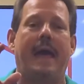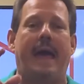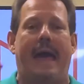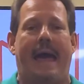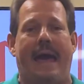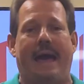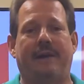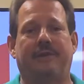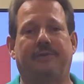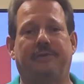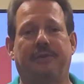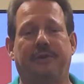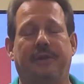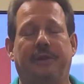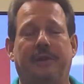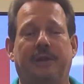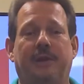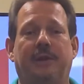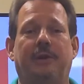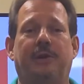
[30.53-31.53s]
actually
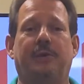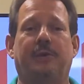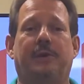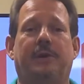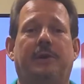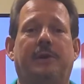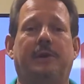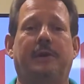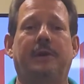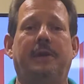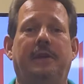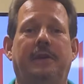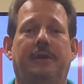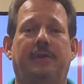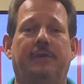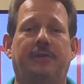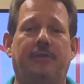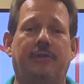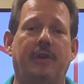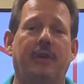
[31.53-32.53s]
get your
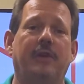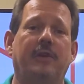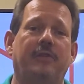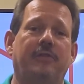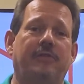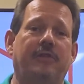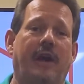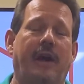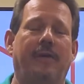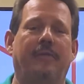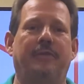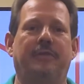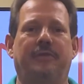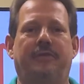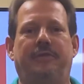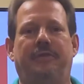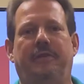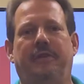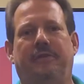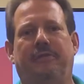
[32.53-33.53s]
cleaners,
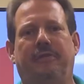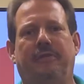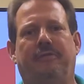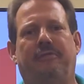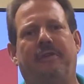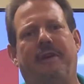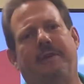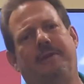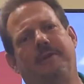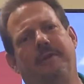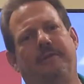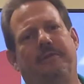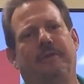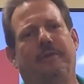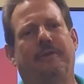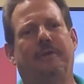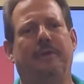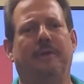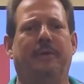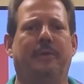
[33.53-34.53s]
solvents, disinfectants, or
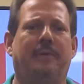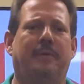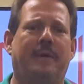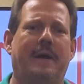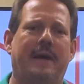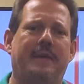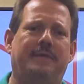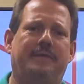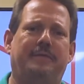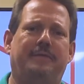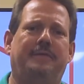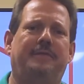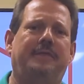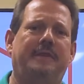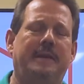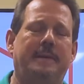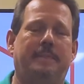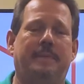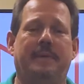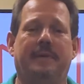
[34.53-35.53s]
deodorizers
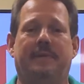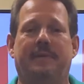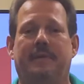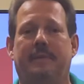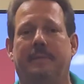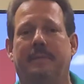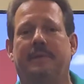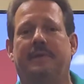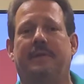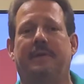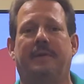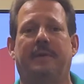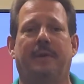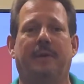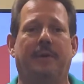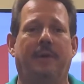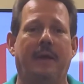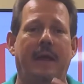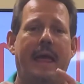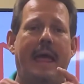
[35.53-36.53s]
deep into the
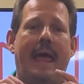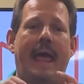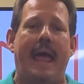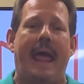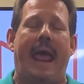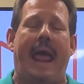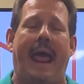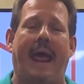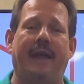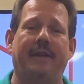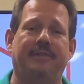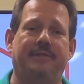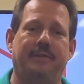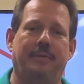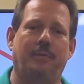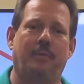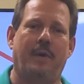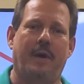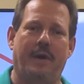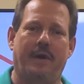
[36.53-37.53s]
material as it
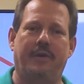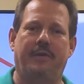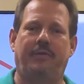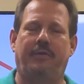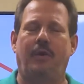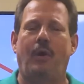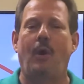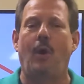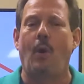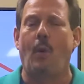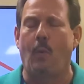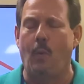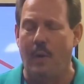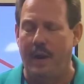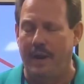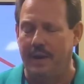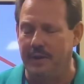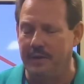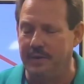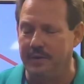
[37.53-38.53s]
was
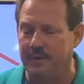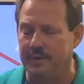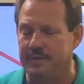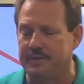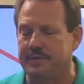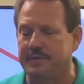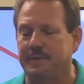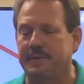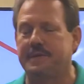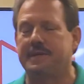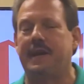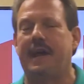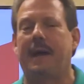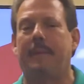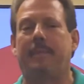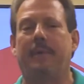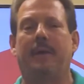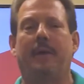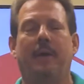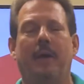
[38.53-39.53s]
when the odor source
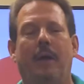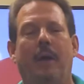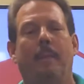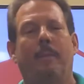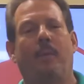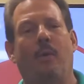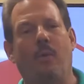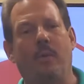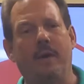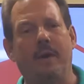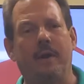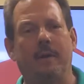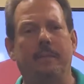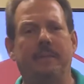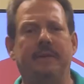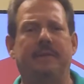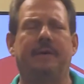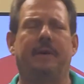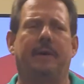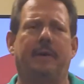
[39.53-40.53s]
happened. But we're going to
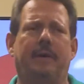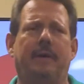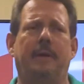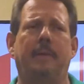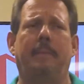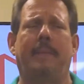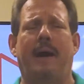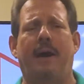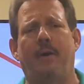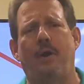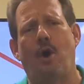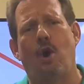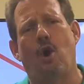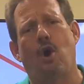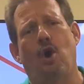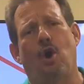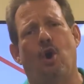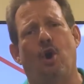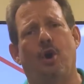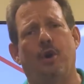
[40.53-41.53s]
be talking about
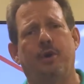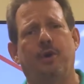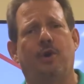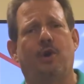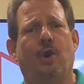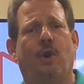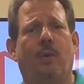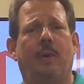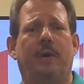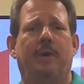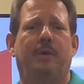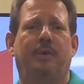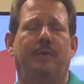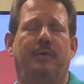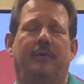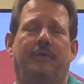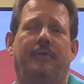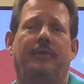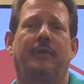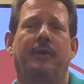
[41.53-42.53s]
ongoing
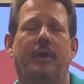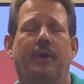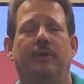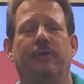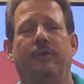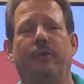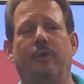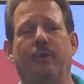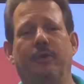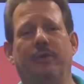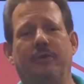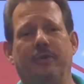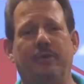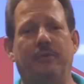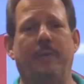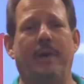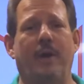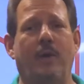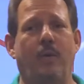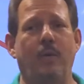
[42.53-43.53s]
odors. Odors
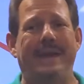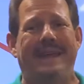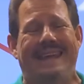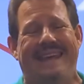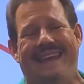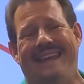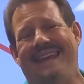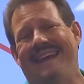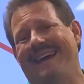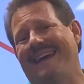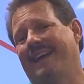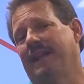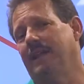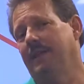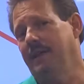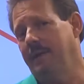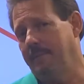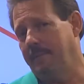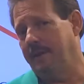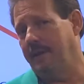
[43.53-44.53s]
where we cannot
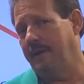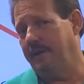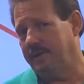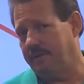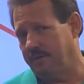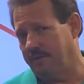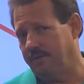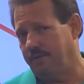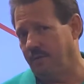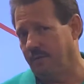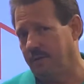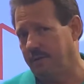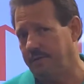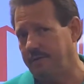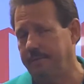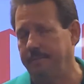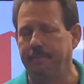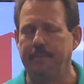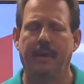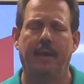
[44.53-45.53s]
eliminate the source.
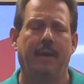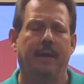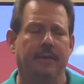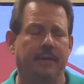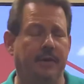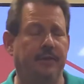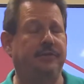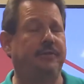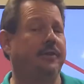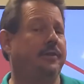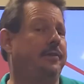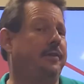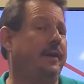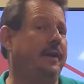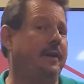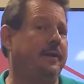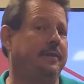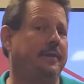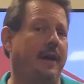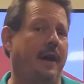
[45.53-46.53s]
Let's just say
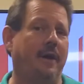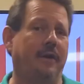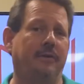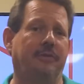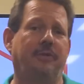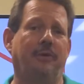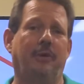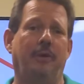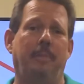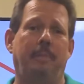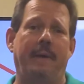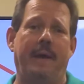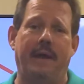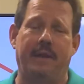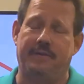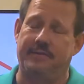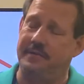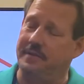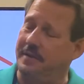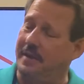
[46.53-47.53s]
it's the household
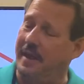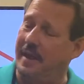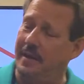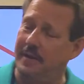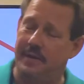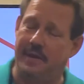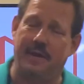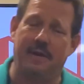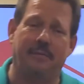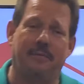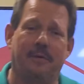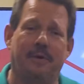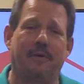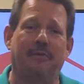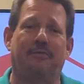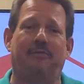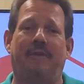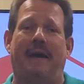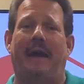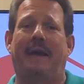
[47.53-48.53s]
pets. You can't get rid of
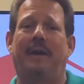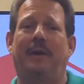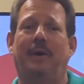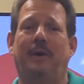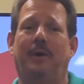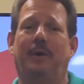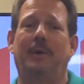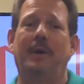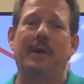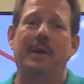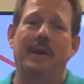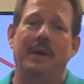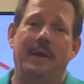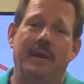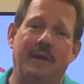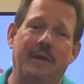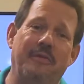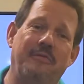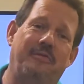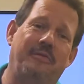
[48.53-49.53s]
Fido
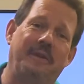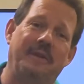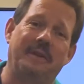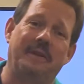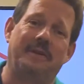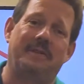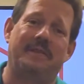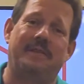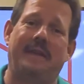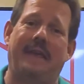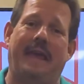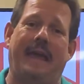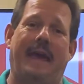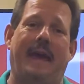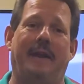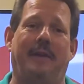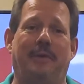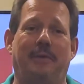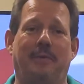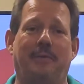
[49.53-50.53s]
and Felix the
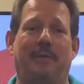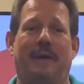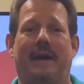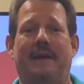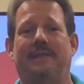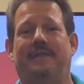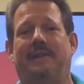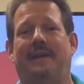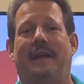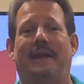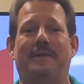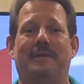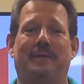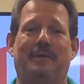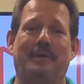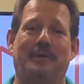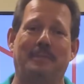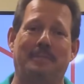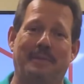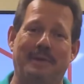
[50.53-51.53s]
cat, otherwise than that you're
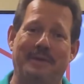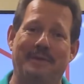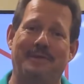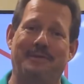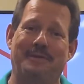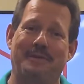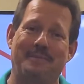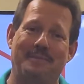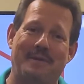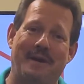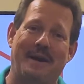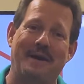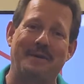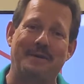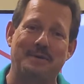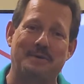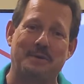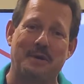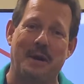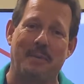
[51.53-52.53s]
going to be in some kind
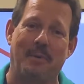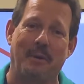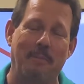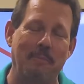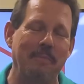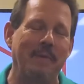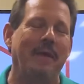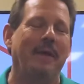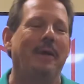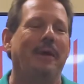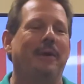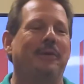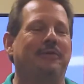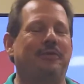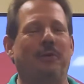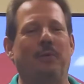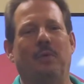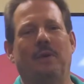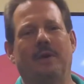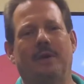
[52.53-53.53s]
of trouble. So
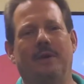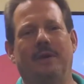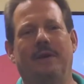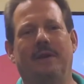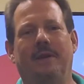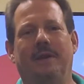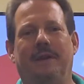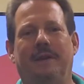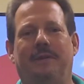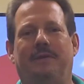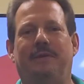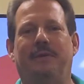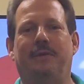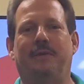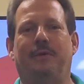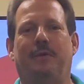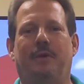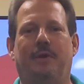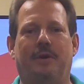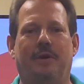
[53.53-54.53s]
we're going to need
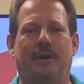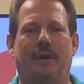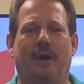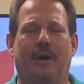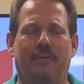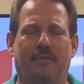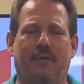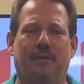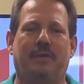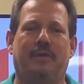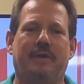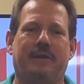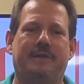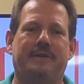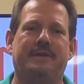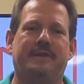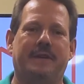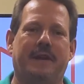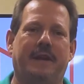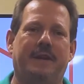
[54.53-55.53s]
to cover their
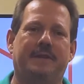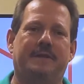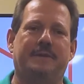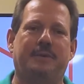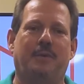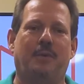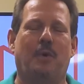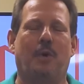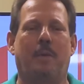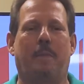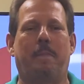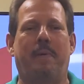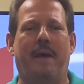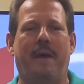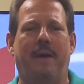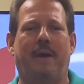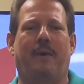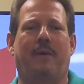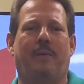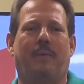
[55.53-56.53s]
scents or
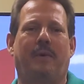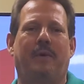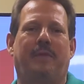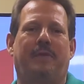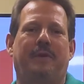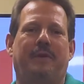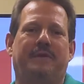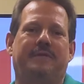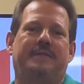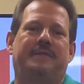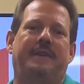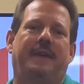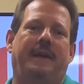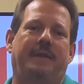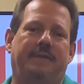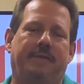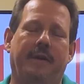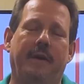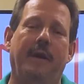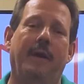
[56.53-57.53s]
pair with their
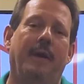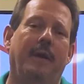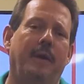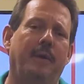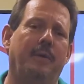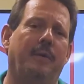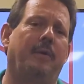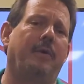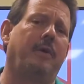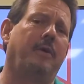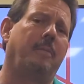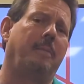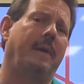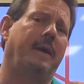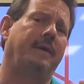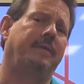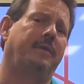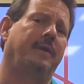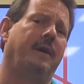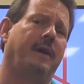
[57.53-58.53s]
scents in order to
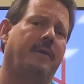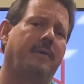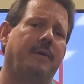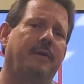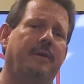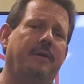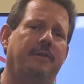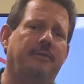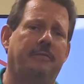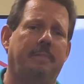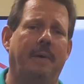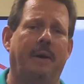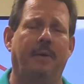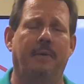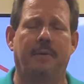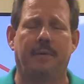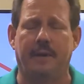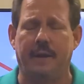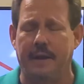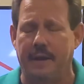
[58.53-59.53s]
make the area smell
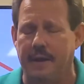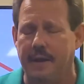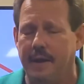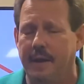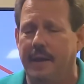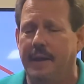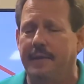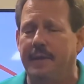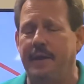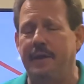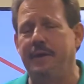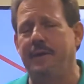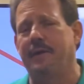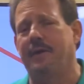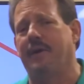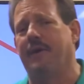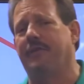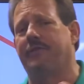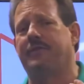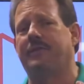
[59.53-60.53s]
great. Now you could
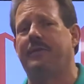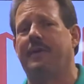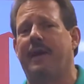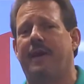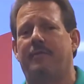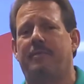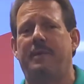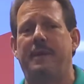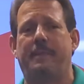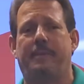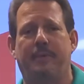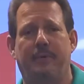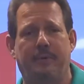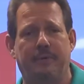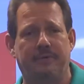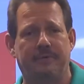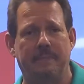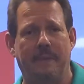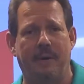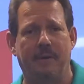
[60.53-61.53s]
also have people who
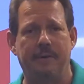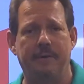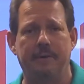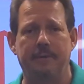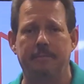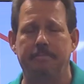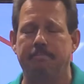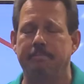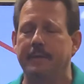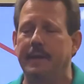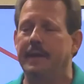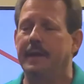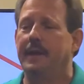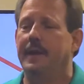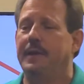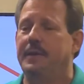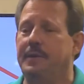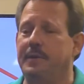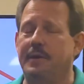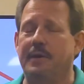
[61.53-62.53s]
smoke.
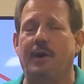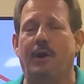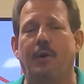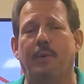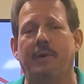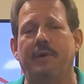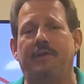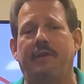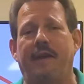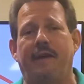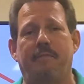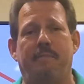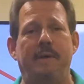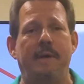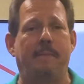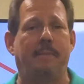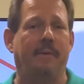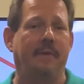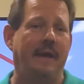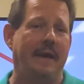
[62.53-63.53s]
You could always have
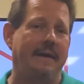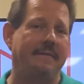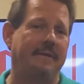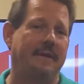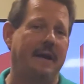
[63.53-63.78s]
people having